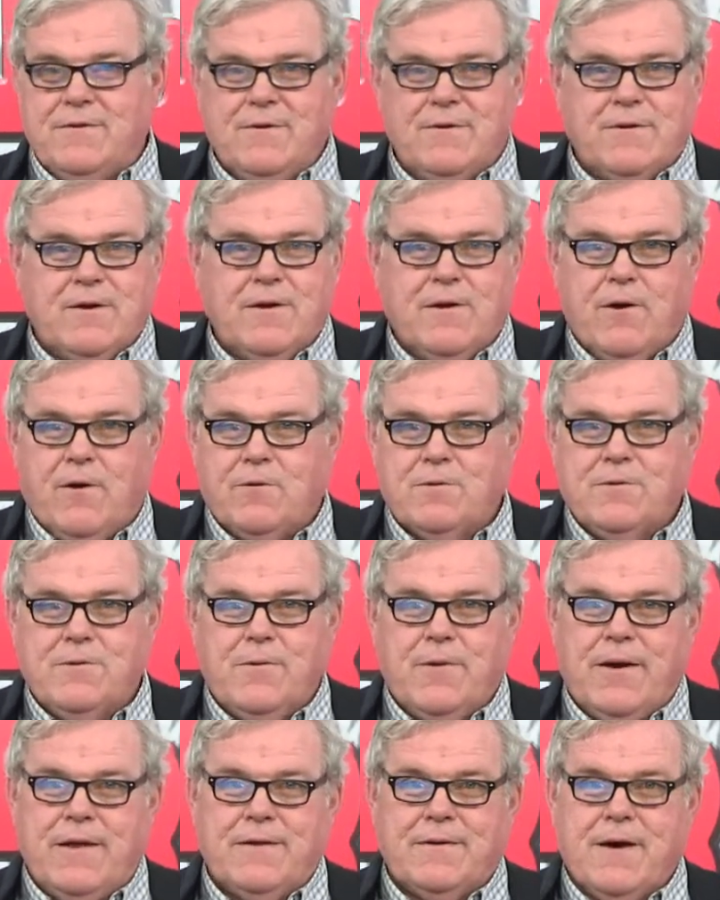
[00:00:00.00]
you can go
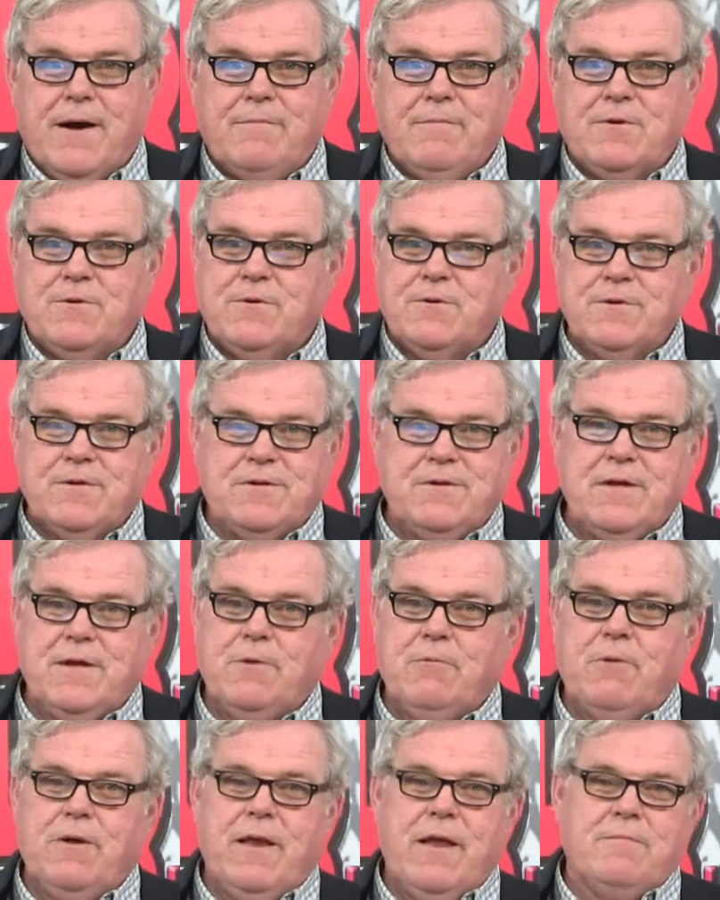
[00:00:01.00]
to anytime in Jersey City,
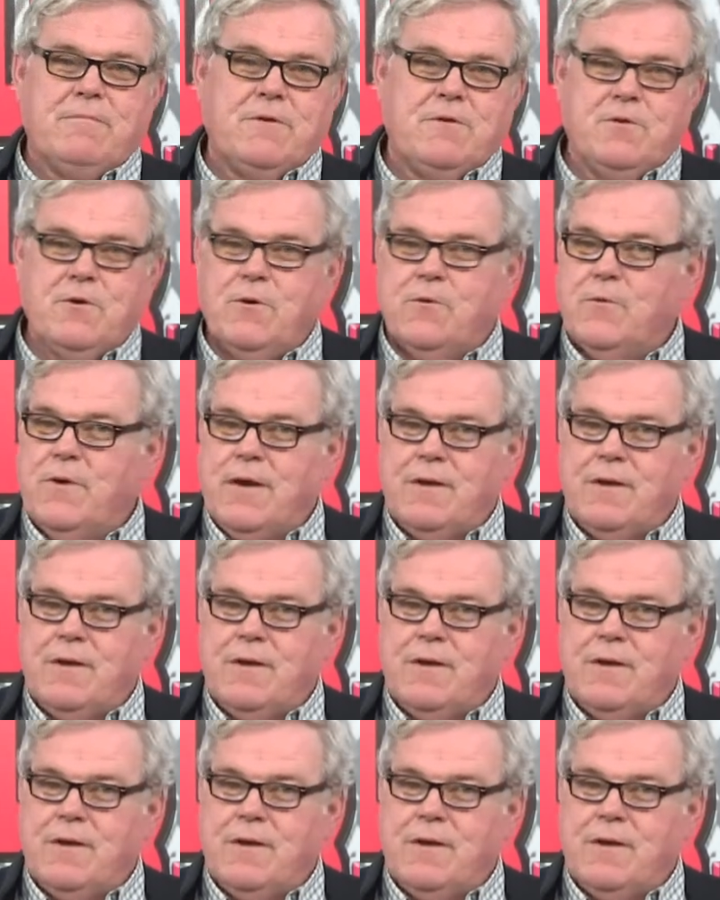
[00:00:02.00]
we never do.